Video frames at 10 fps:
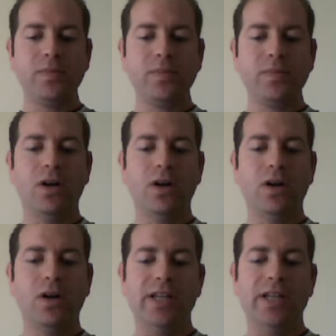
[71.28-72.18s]

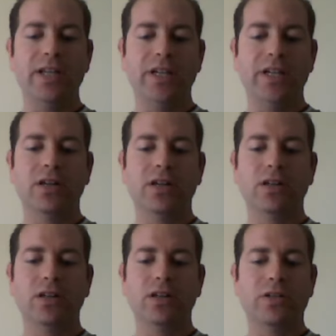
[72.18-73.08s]
orange 7 year,
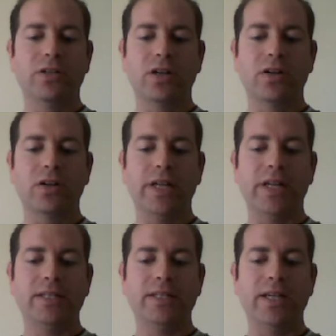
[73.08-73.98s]
dark green
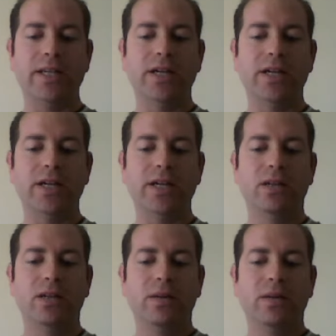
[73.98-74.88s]
10 year,
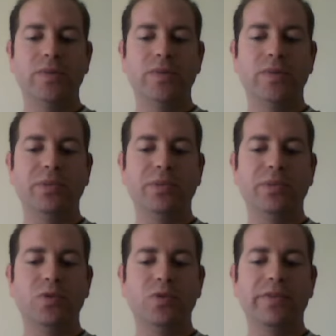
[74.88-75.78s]
dark blue
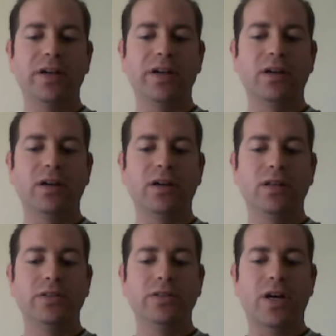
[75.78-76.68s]
12 year,
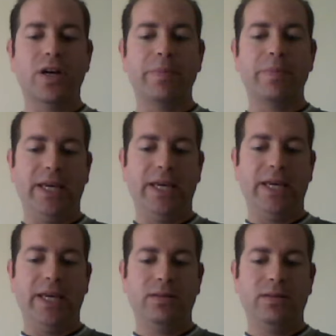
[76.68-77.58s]
dark pink
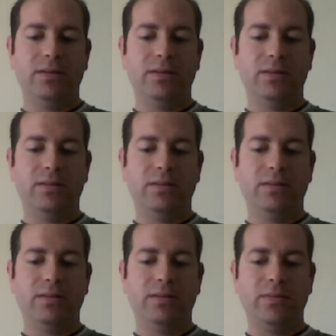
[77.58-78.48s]

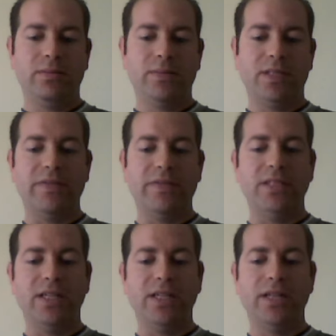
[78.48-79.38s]

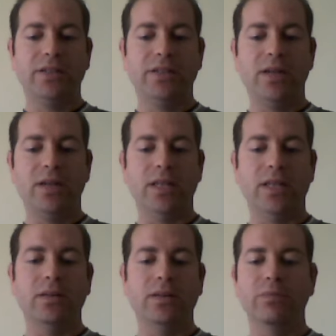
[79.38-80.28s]
17 years, and
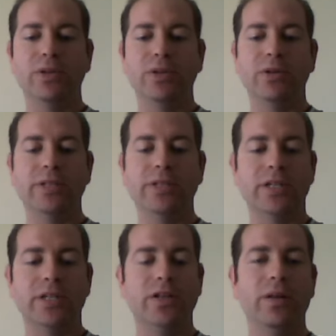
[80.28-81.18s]
then blue is an
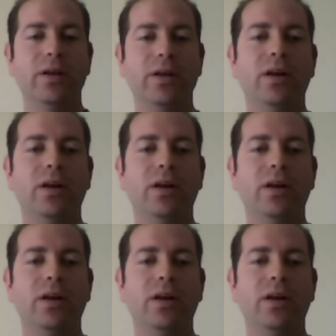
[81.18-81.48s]
adult.